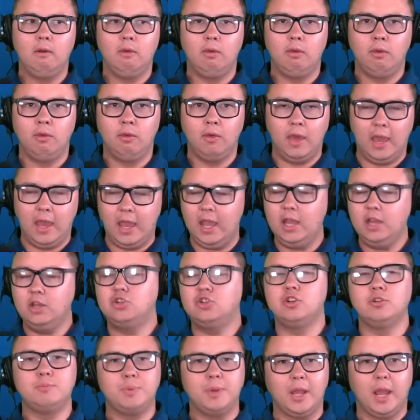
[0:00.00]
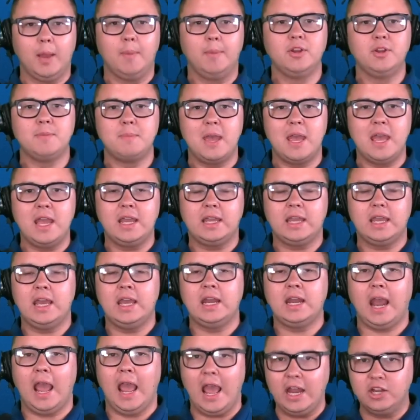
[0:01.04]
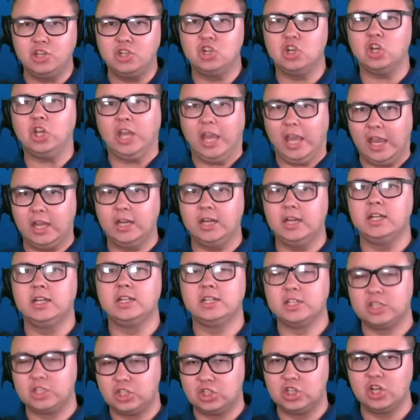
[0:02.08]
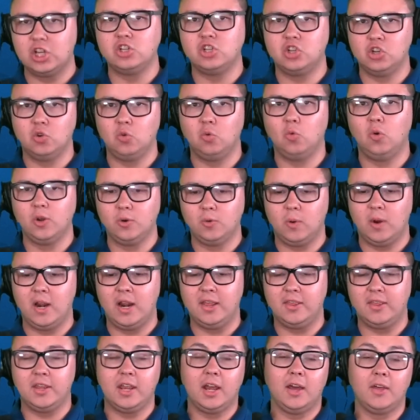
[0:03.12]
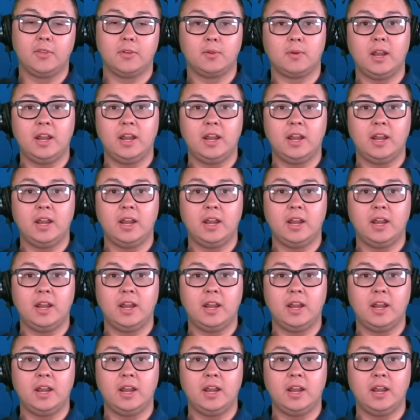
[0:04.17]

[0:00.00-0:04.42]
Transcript: they should be able to make an educated decision one way or the other.